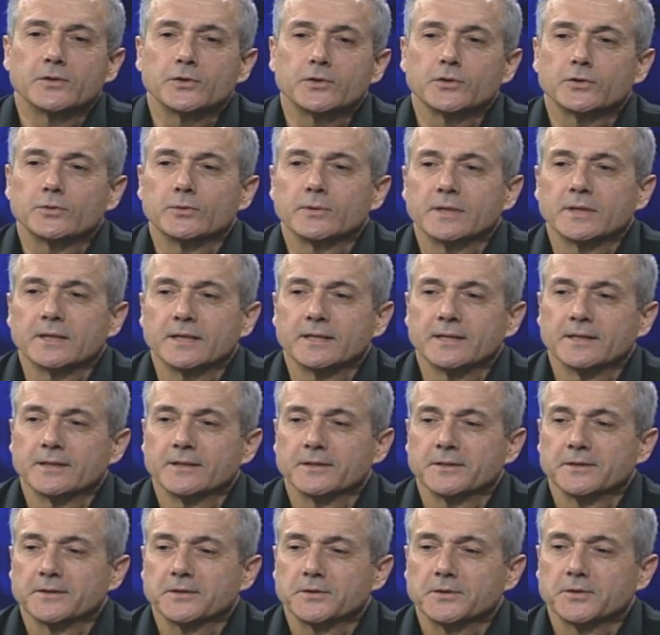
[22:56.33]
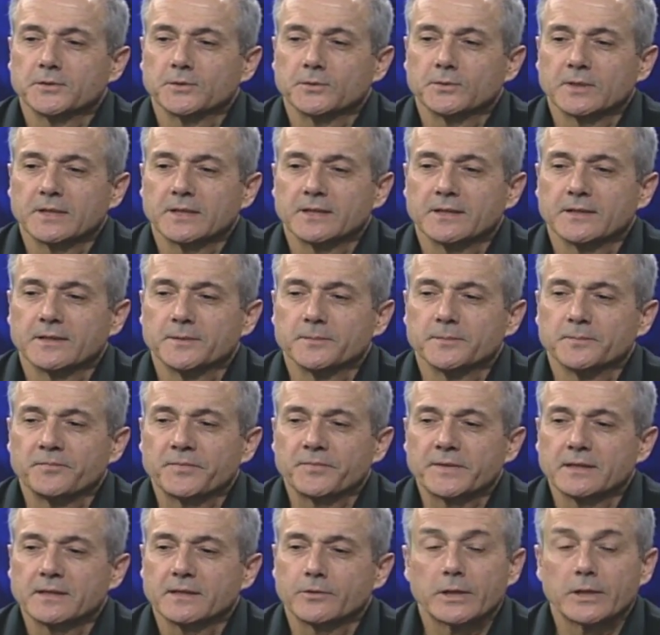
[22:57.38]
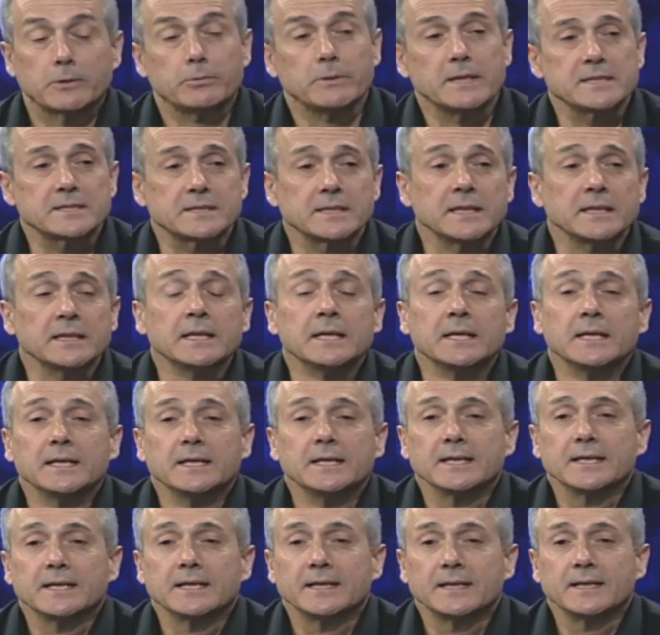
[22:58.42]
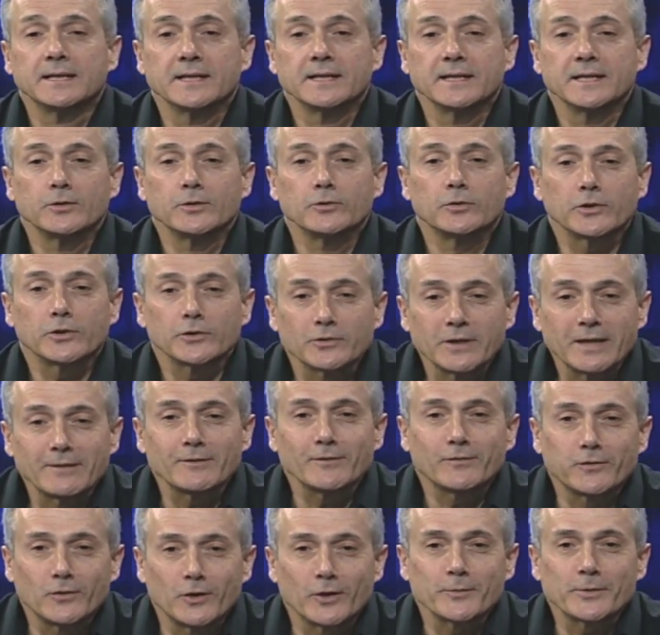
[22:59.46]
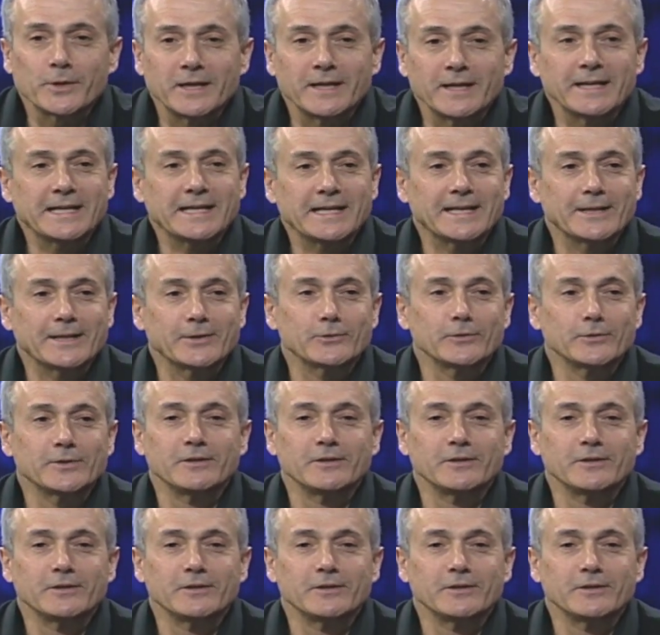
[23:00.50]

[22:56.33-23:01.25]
you, uh, you um, requested. Uh, in order to have the formula, he had